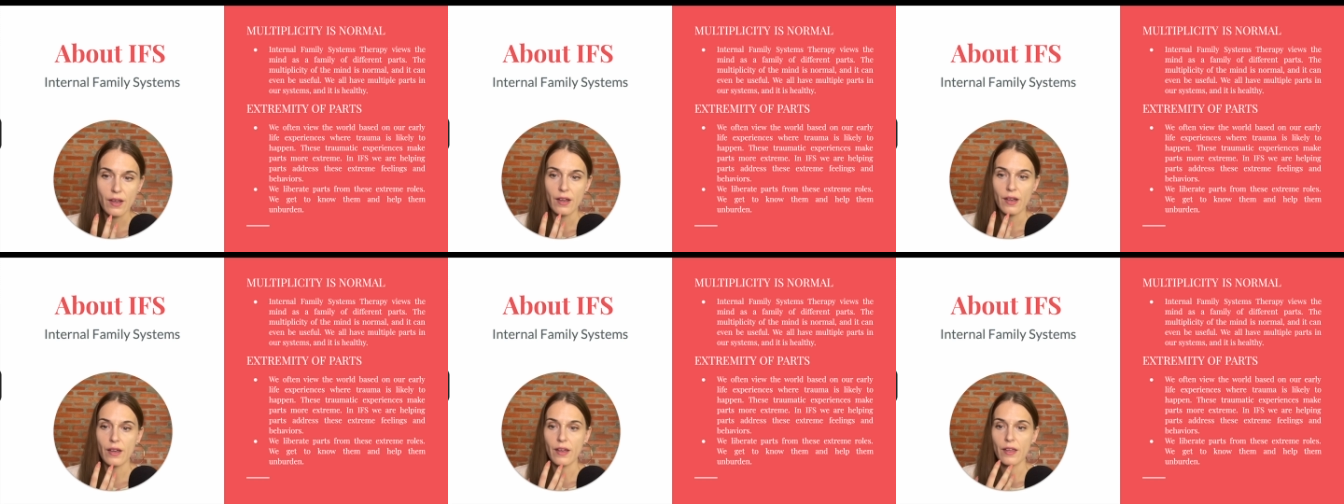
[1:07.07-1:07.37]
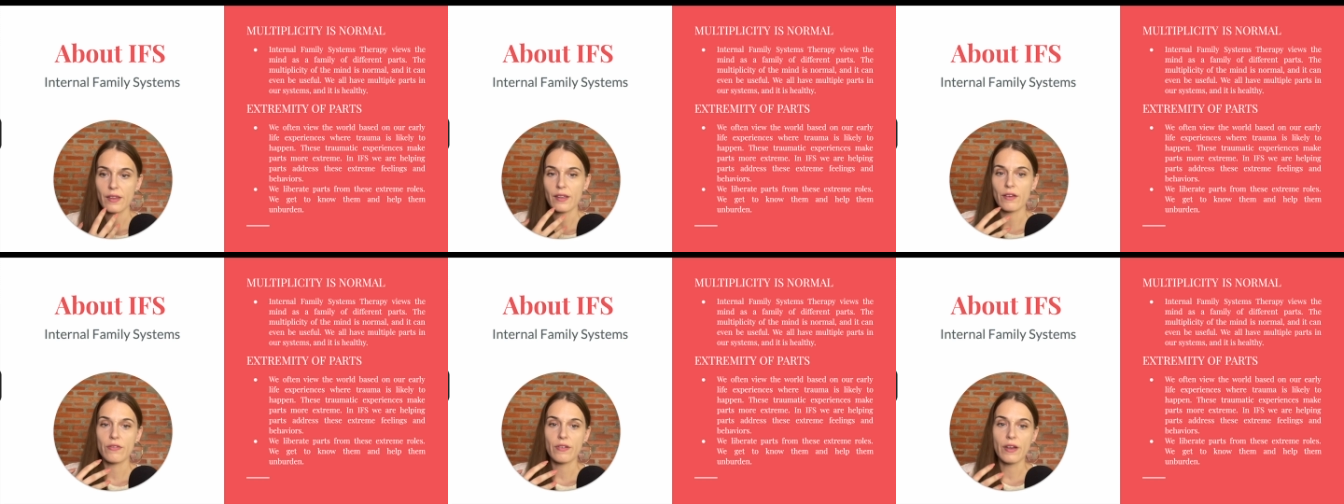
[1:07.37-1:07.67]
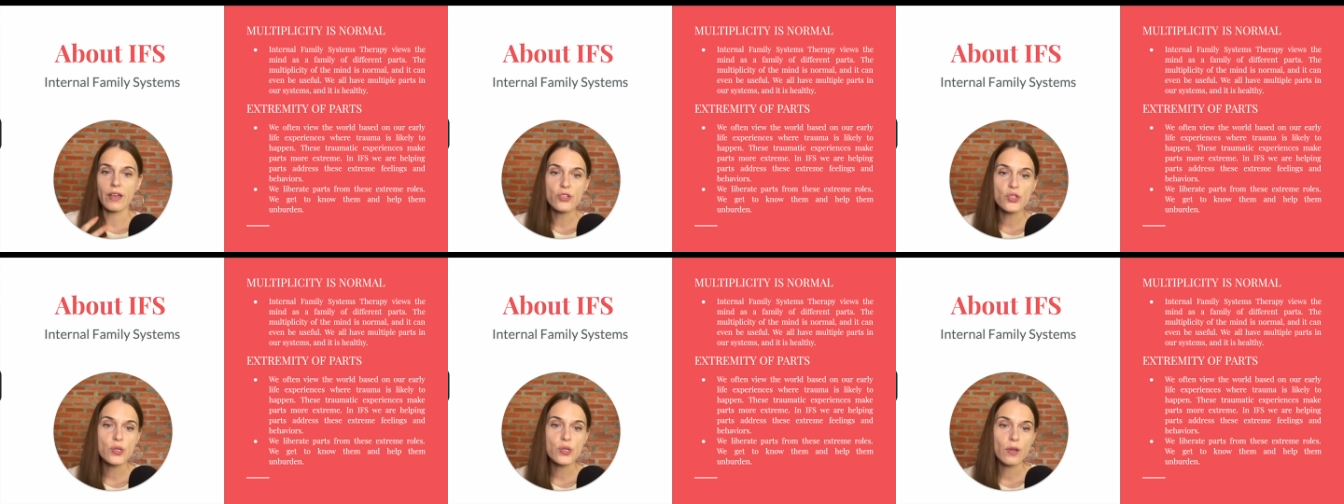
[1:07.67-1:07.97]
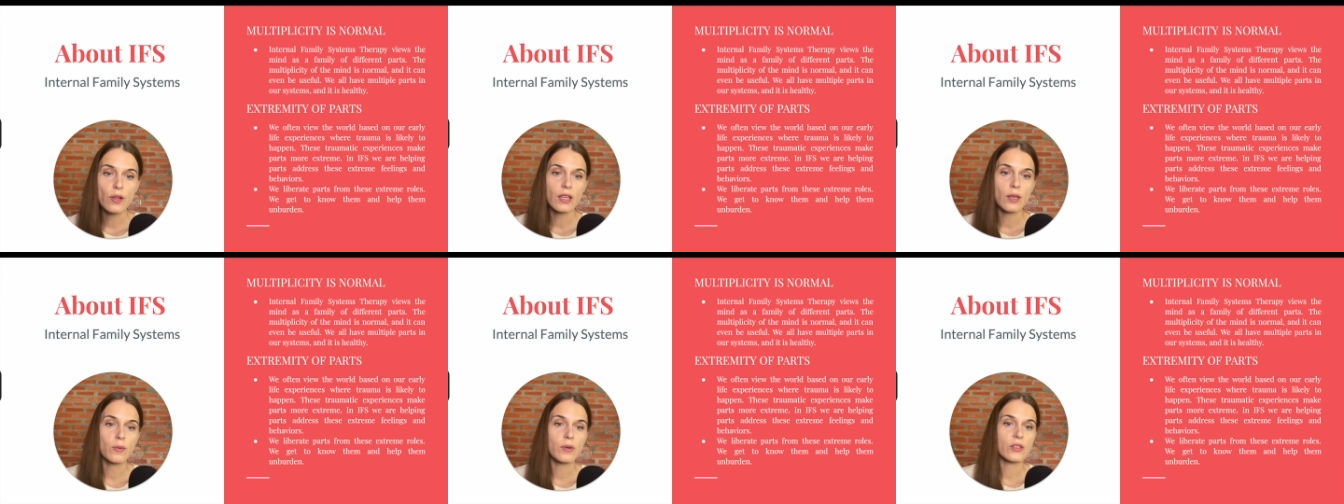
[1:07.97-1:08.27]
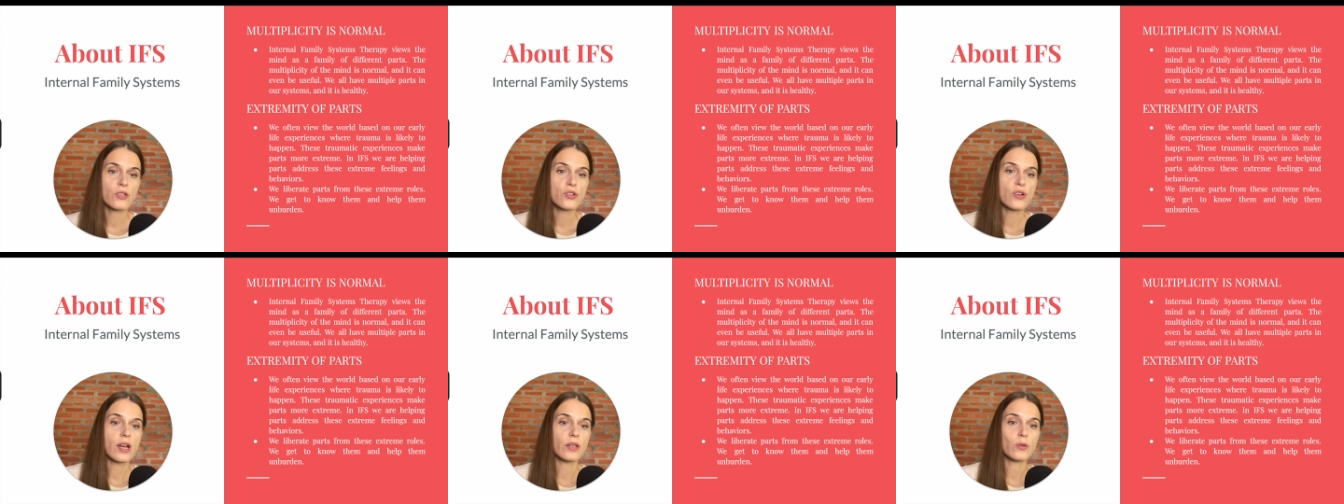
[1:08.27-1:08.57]
And eventually we
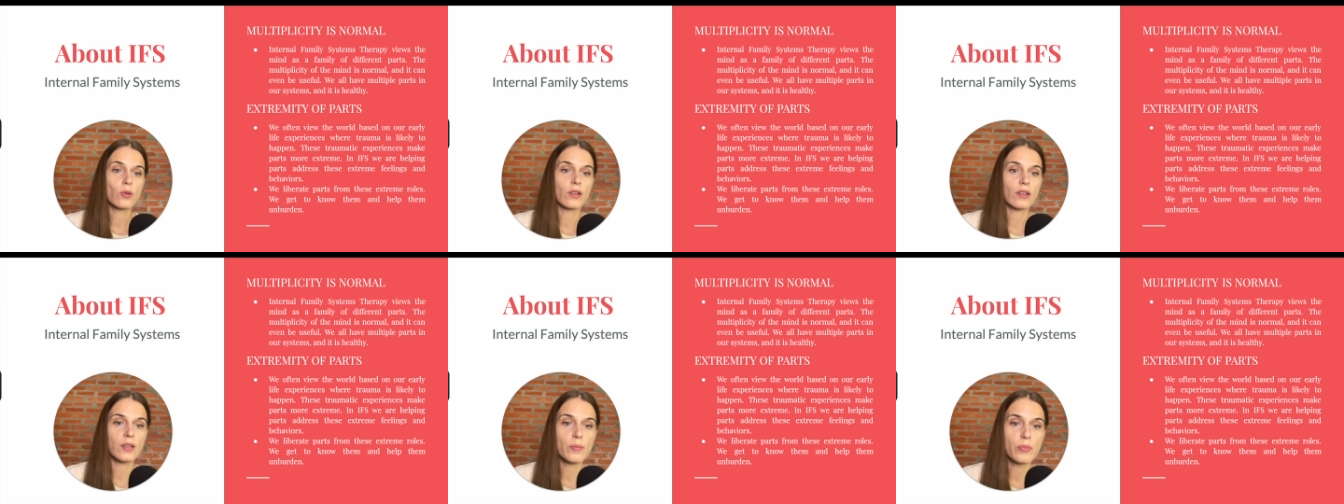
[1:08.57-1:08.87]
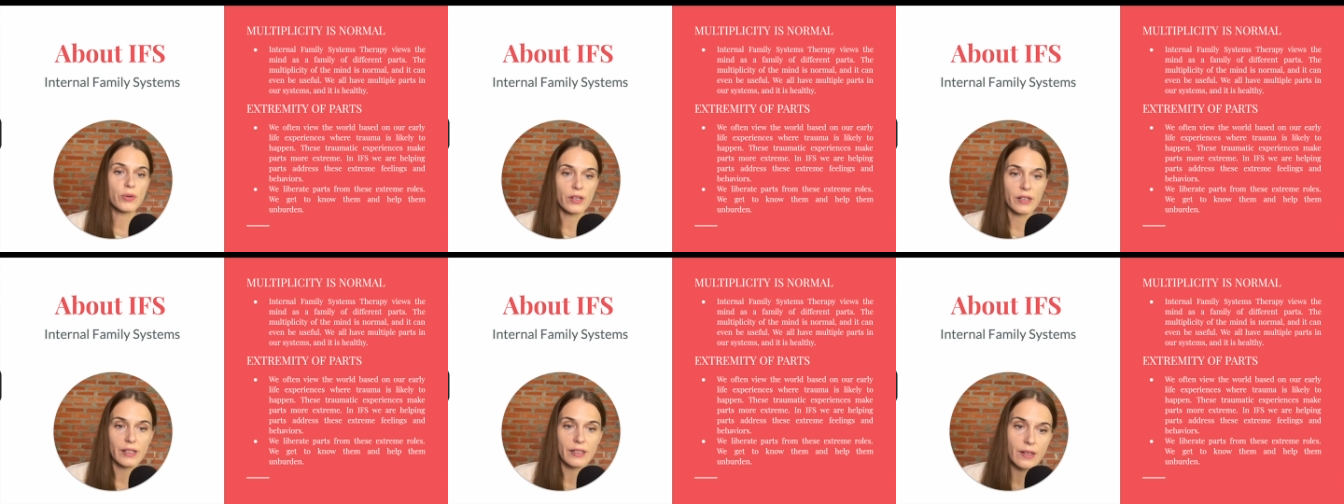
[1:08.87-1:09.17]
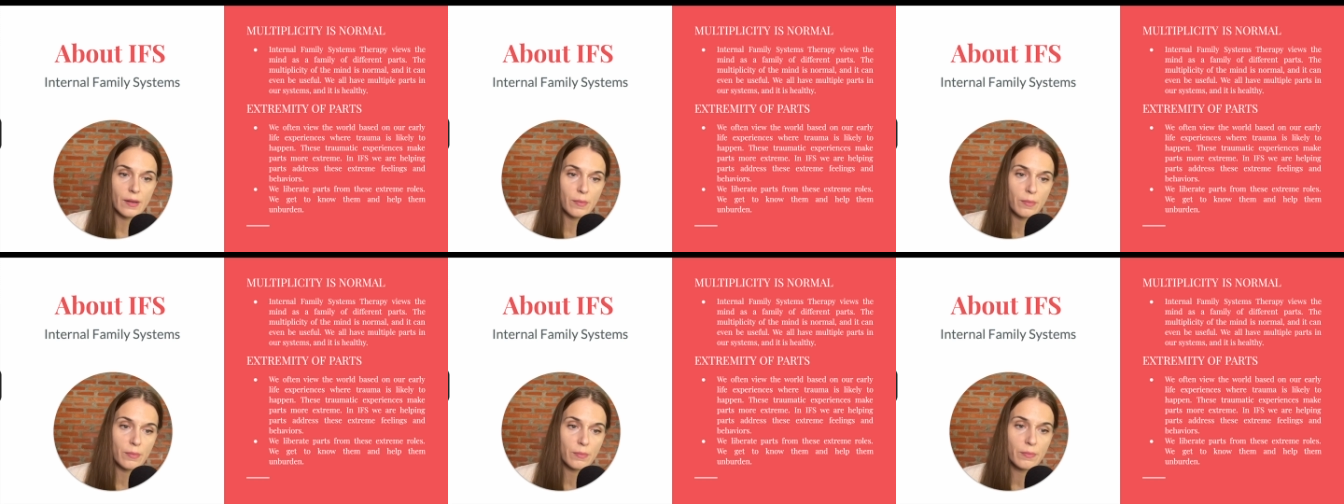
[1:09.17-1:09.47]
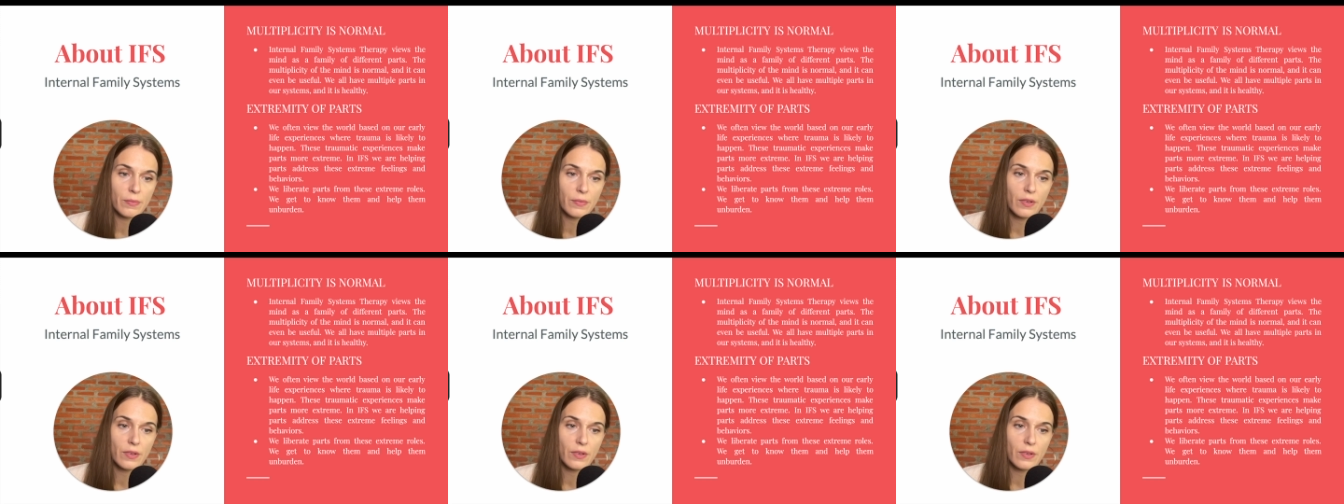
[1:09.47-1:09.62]
try to liberate them